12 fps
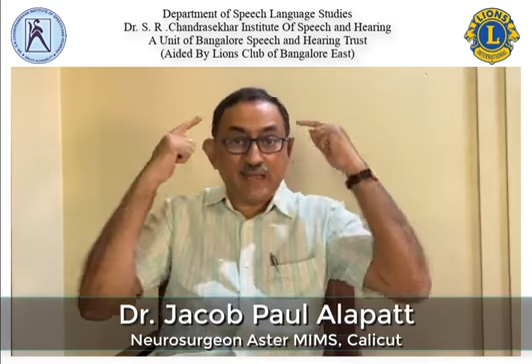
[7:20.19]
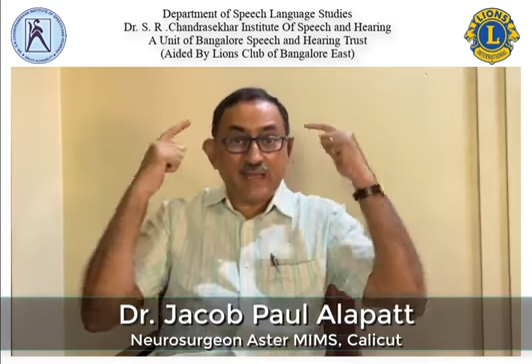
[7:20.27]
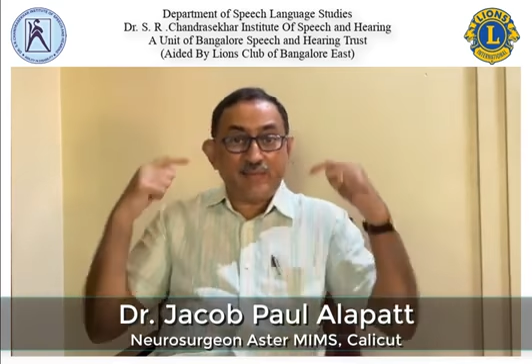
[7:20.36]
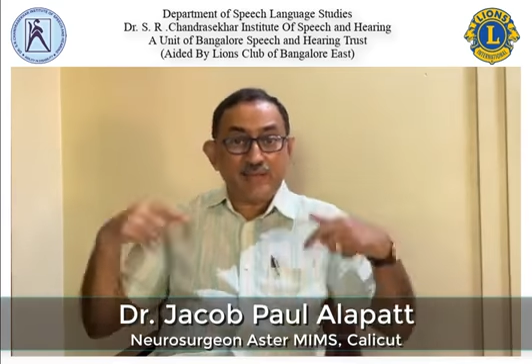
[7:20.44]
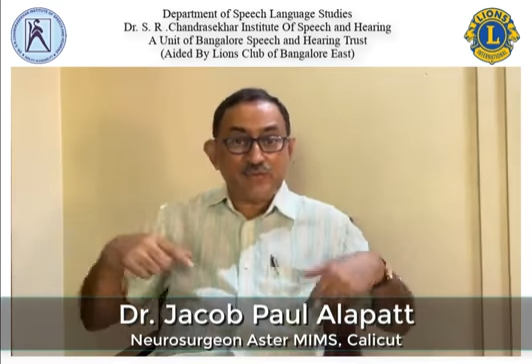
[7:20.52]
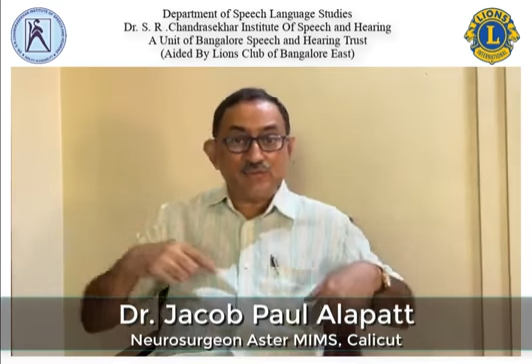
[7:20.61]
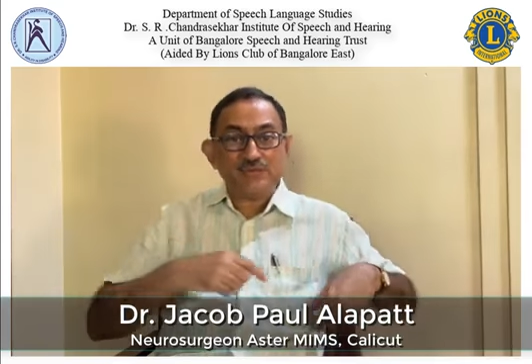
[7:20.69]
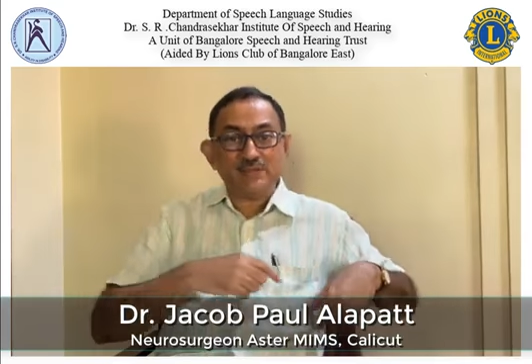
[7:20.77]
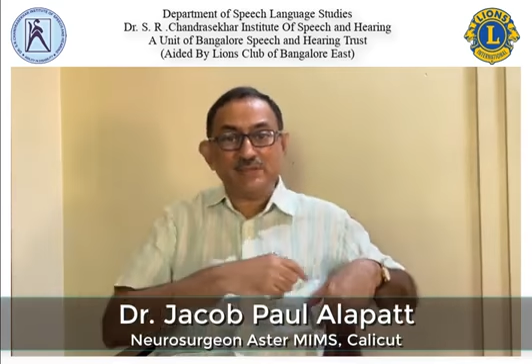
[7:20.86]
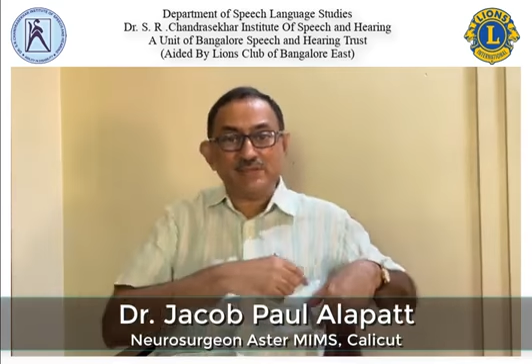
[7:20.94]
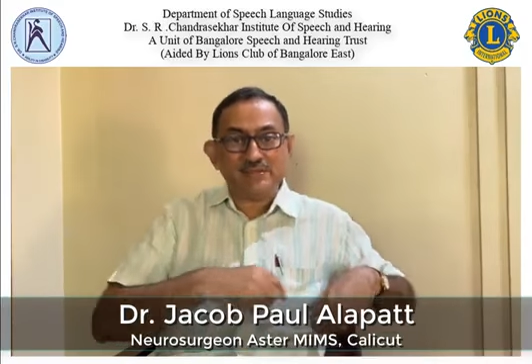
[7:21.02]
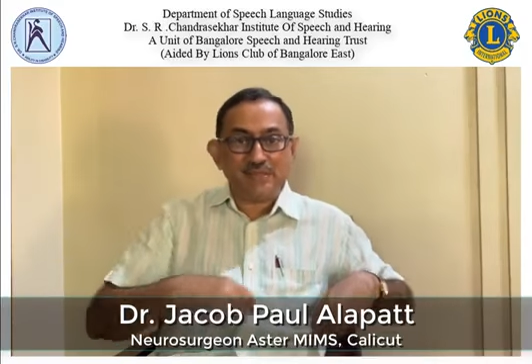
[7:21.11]
Am I
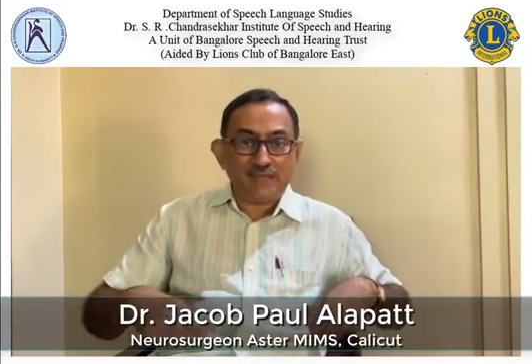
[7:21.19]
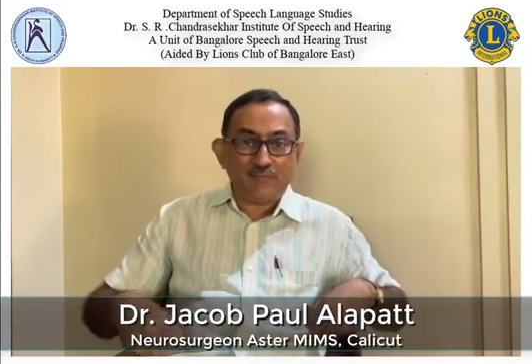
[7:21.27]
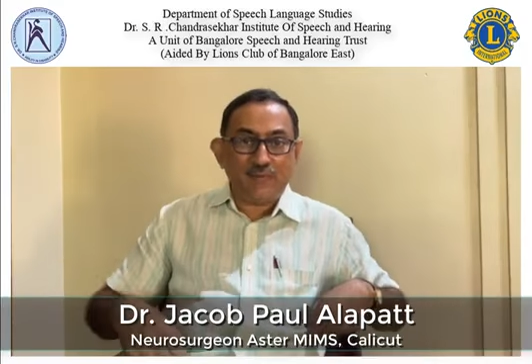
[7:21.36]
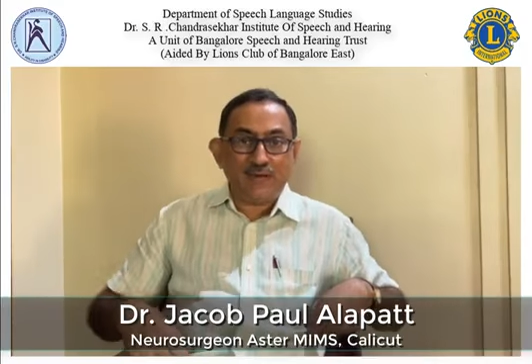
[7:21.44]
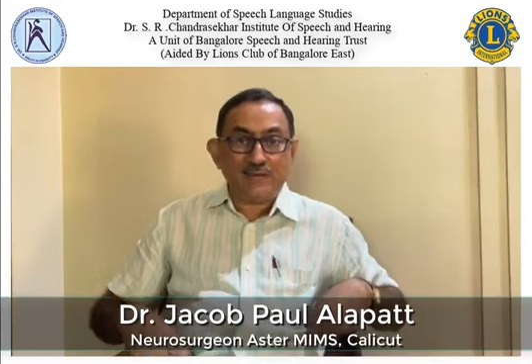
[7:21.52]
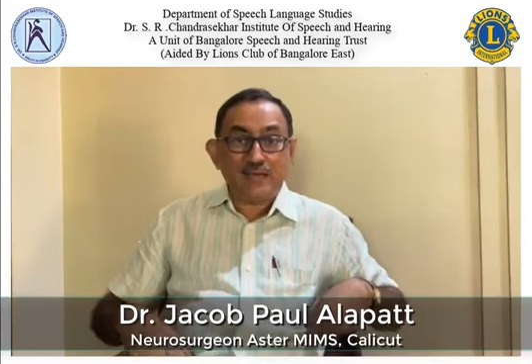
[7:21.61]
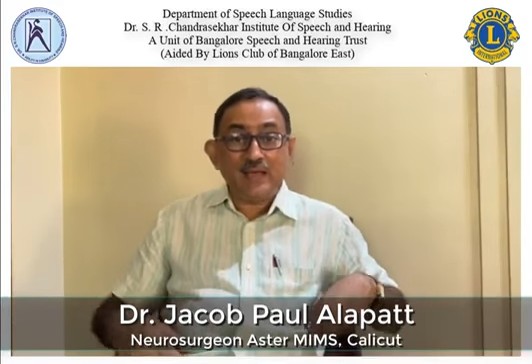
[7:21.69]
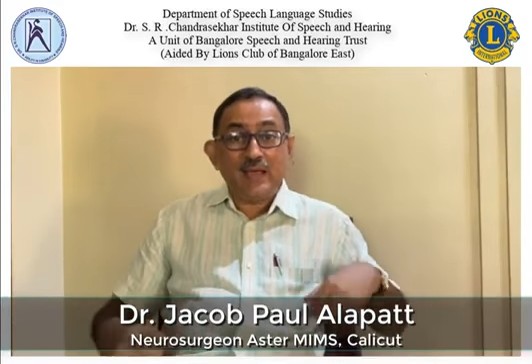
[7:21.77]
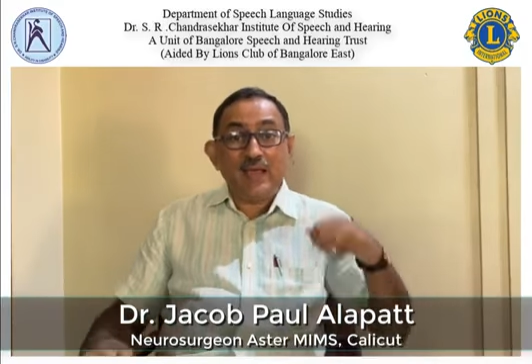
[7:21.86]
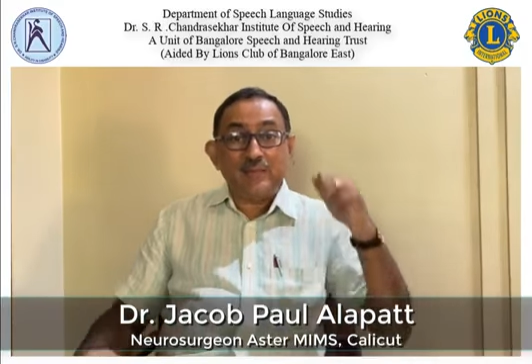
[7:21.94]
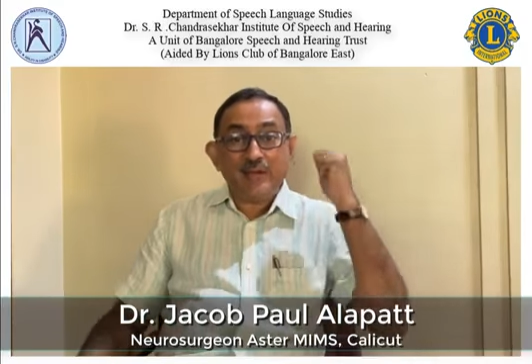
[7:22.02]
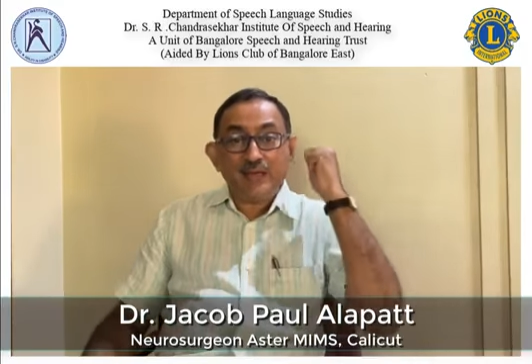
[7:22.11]
using the seat belt?
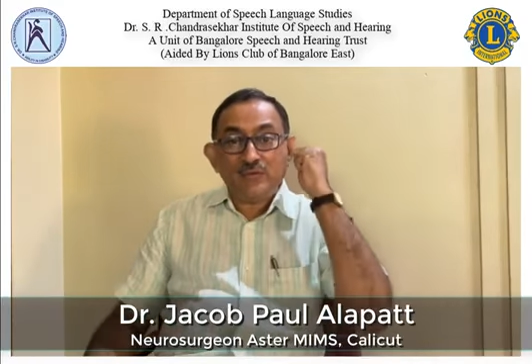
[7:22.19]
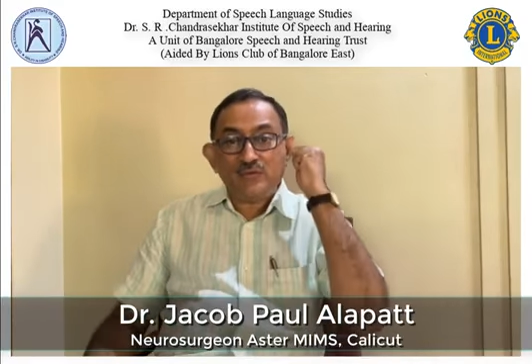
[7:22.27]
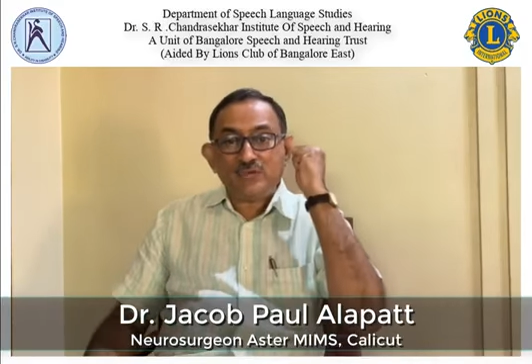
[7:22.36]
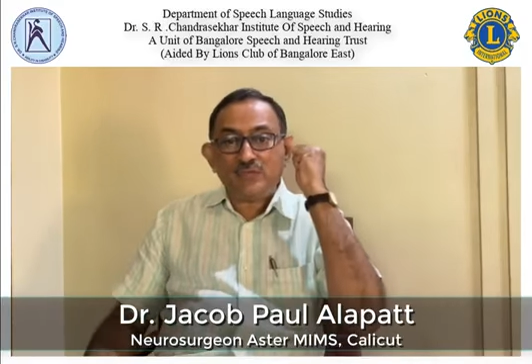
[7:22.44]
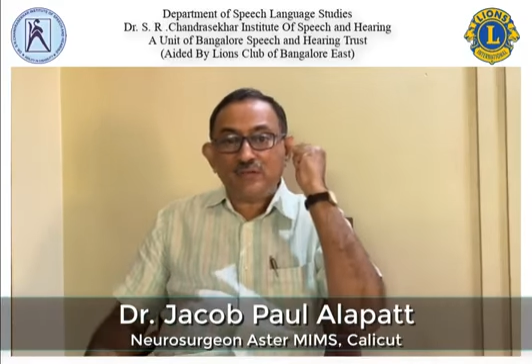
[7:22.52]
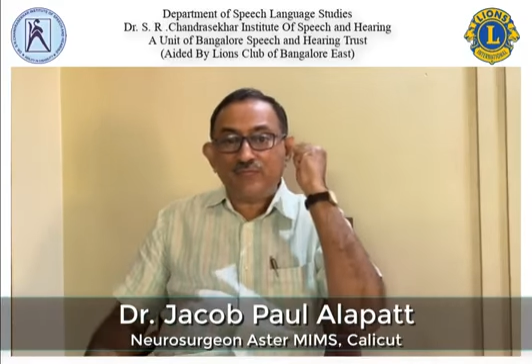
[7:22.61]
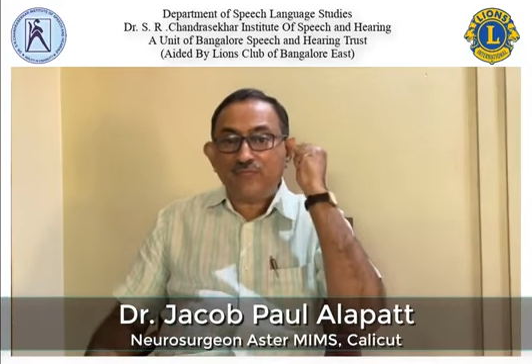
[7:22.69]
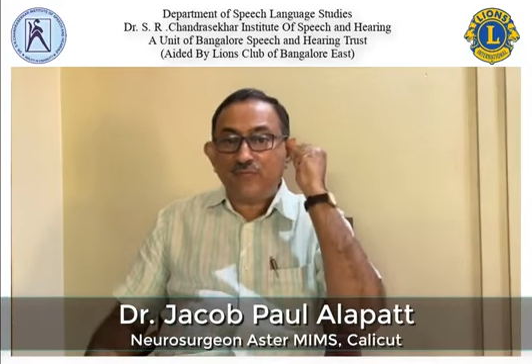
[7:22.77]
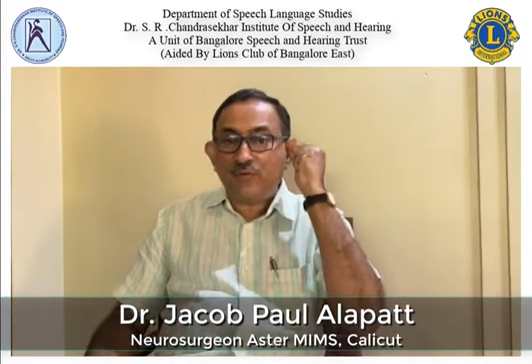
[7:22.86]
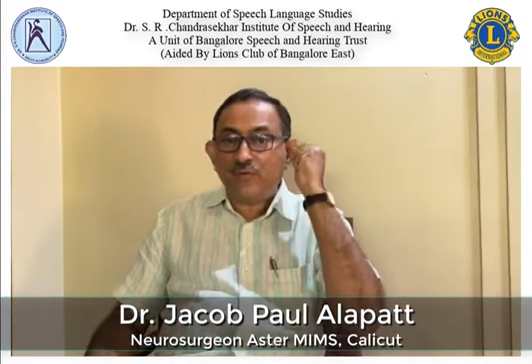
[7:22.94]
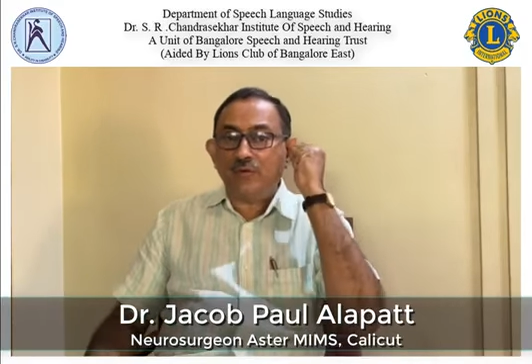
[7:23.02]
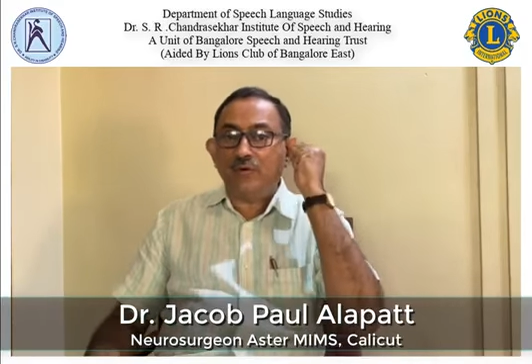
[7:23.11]
Am I using the
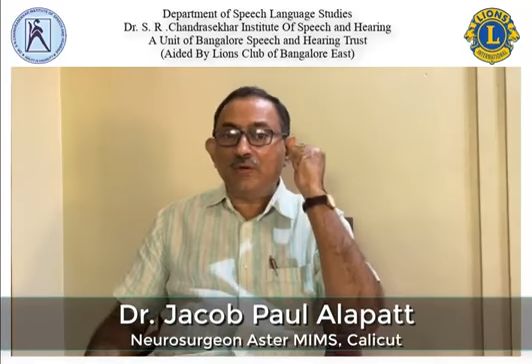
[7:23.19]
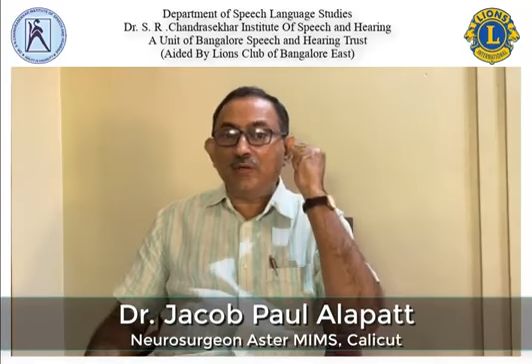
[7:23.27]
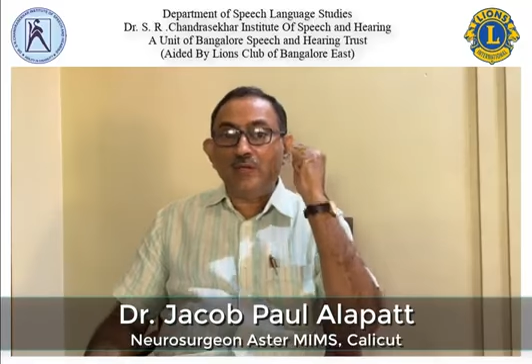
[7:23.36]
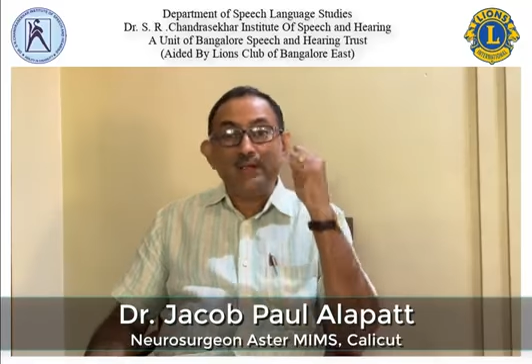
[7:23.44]
phone?